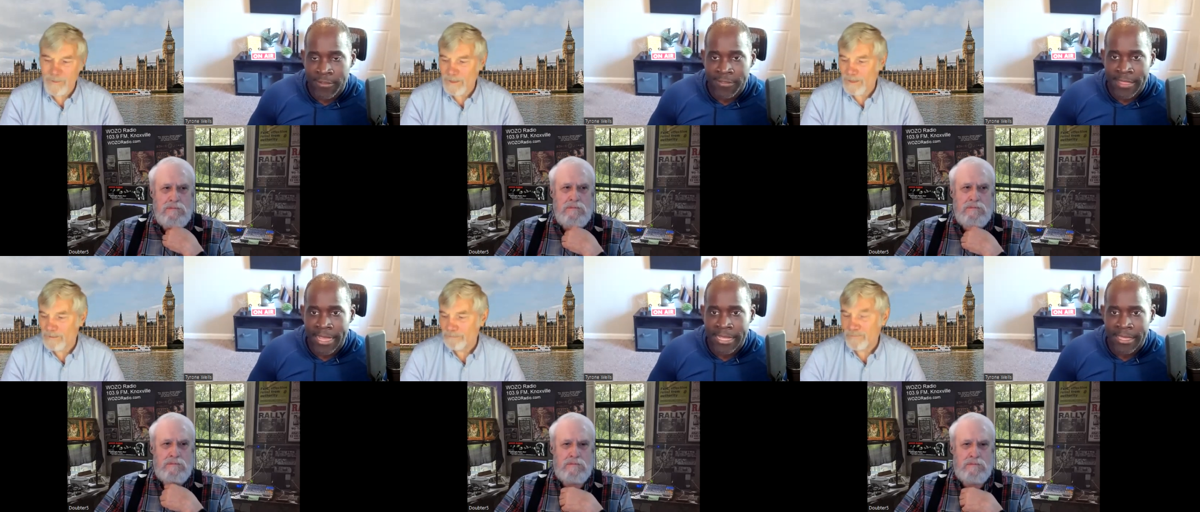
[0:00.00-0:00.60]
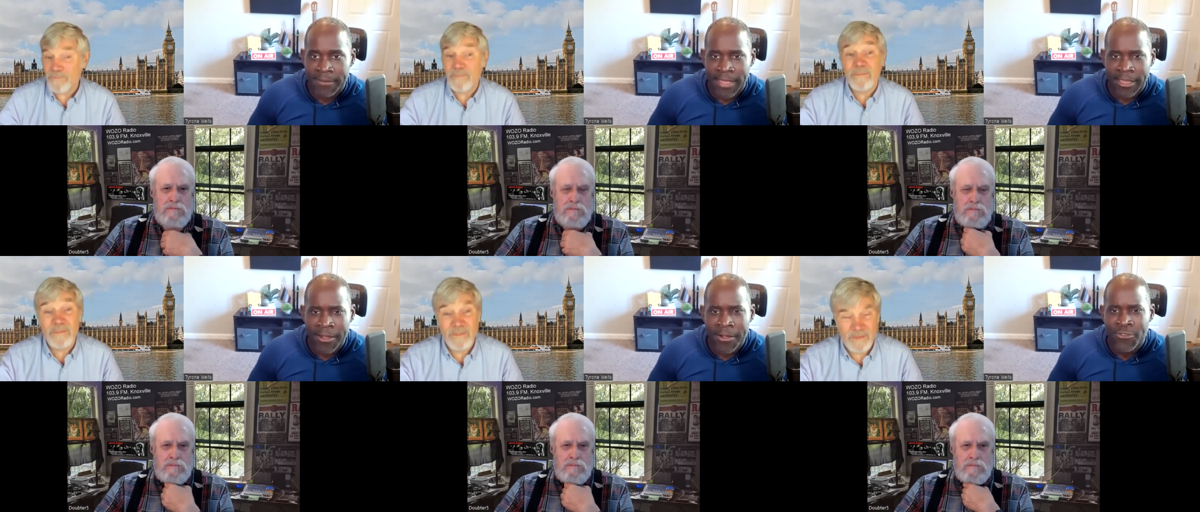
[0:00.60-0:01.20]
Speaker 1: just the idea of
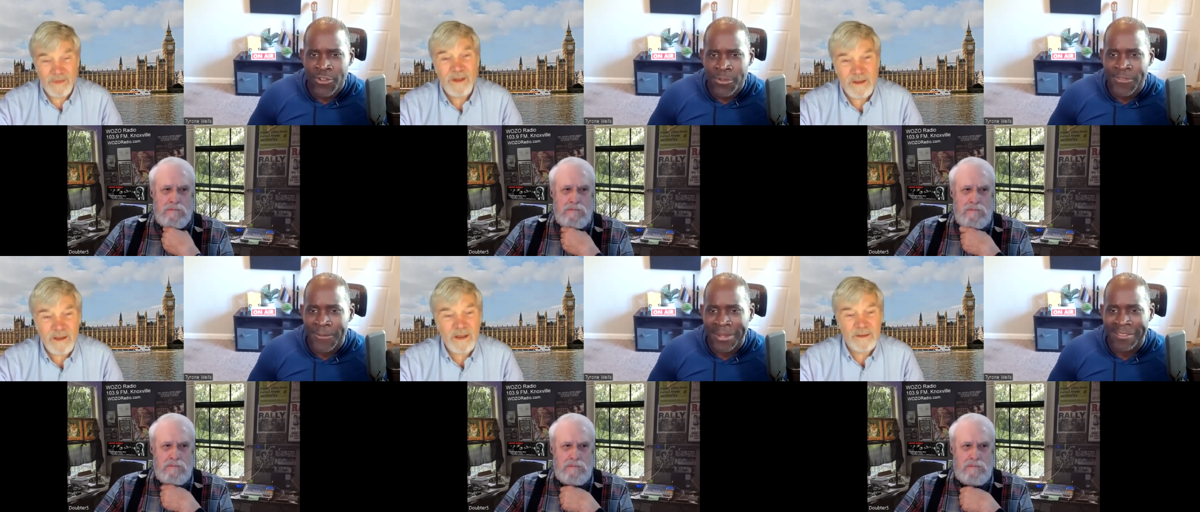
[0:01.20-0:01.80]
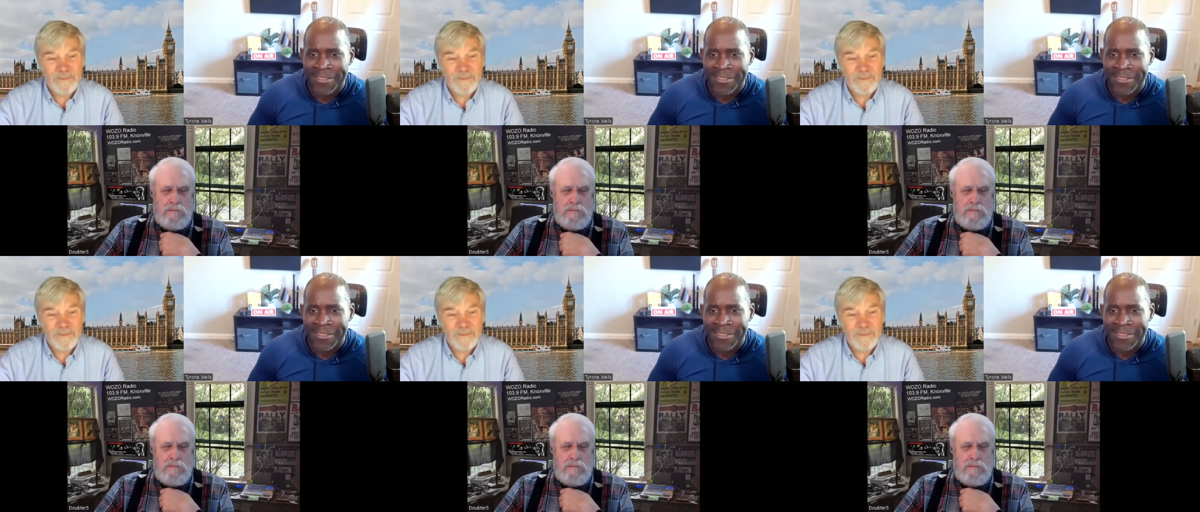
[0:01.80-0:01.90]
like, oh, germs don't